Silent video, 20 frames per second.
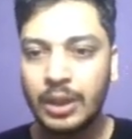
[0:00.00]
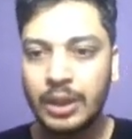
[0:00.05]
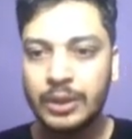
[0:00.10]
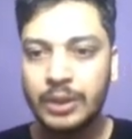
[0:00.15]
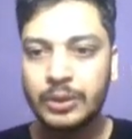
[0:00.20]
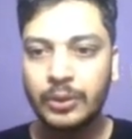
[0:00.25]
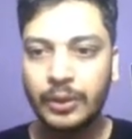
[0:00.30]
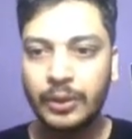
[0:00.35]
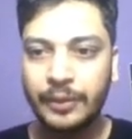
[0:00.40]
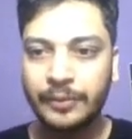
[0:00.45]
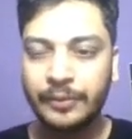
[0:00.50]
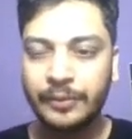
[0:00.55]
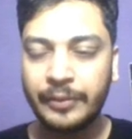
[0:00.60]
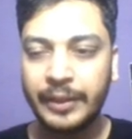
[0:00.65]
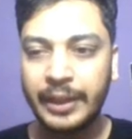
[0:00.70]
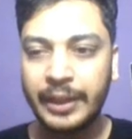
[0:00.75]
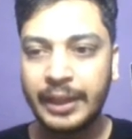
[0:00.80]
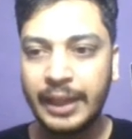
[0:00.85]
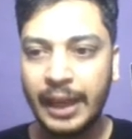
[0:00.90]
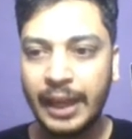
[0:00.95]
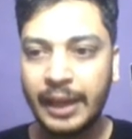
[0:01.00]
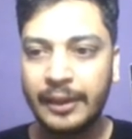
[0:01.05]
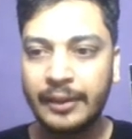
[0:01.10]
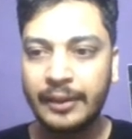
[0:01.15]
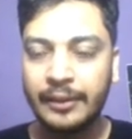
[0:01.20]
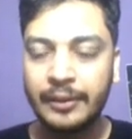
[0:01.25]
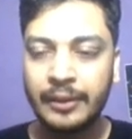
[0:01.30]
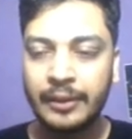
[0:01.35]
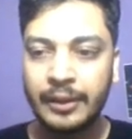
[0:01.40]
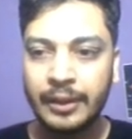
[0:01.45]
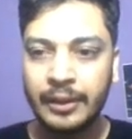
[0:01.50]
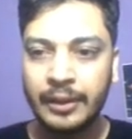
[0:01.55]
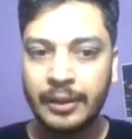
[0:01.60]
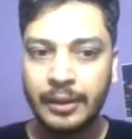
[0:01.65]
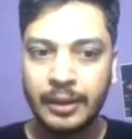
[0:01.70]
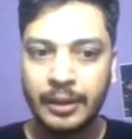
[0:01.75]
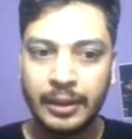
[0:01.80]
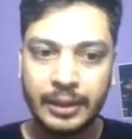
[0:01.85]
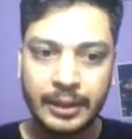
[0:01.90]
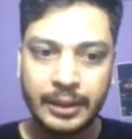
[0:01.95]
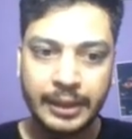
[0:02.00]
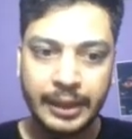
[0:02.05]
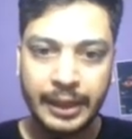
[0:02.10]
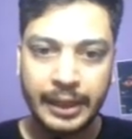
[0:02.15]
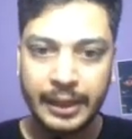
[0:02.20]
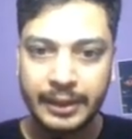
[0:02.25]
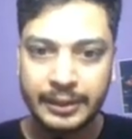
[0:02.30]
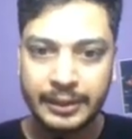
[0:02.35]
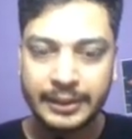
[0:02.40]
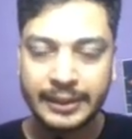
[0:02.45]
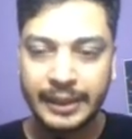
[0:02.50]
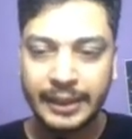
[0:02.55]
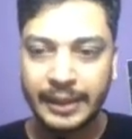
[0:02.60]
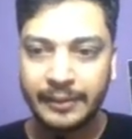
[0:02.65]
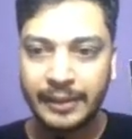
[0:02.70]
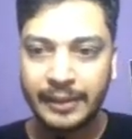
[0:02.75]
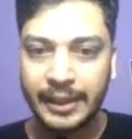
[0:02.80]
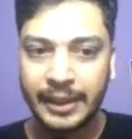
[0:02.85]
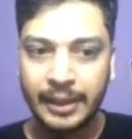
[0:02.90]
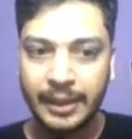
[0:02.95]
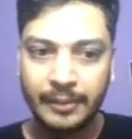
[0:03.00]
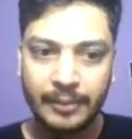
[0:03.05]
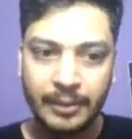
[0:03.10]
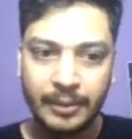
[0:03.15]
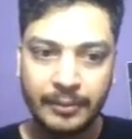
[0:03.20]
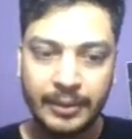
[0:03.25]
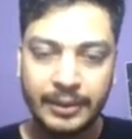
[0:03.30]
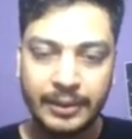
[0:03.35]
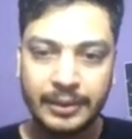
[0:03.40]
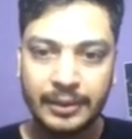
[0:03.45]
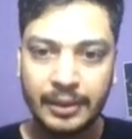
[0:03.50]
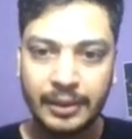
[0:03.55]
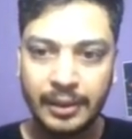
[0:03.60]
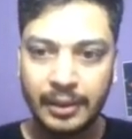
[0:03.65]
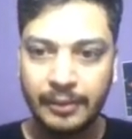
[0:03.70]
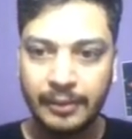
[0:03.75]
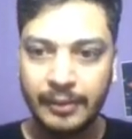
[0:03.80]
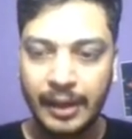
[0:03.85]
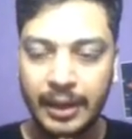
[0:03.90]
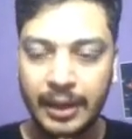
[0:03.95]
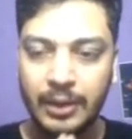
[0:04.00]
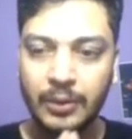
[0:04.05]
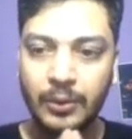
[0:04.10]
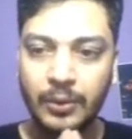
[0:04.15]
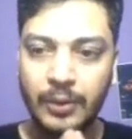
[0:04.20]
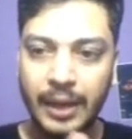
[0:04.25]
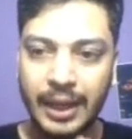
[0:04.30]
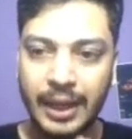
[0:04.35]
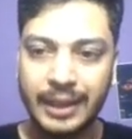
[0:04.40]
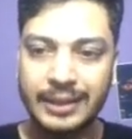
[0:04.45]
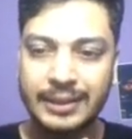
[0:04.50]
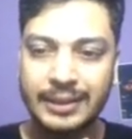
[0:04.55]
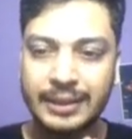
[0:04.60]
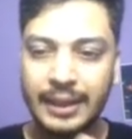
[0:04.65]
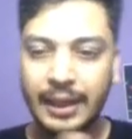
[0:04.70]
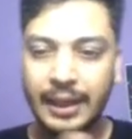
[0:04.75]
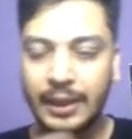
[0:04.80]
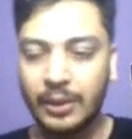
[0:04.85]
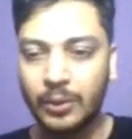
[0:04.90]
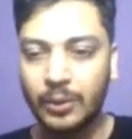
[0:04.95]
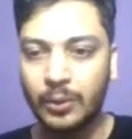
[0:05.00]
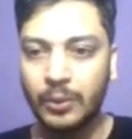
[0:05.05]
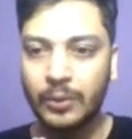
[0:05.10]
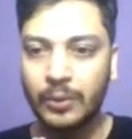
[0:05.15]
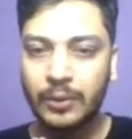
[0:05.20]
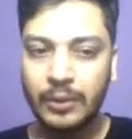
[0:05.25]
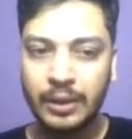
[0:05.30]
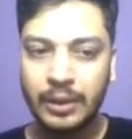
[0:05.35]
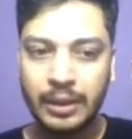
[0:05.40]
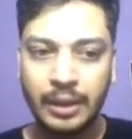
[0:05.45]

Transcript: So if we can create a state variable with the value X and O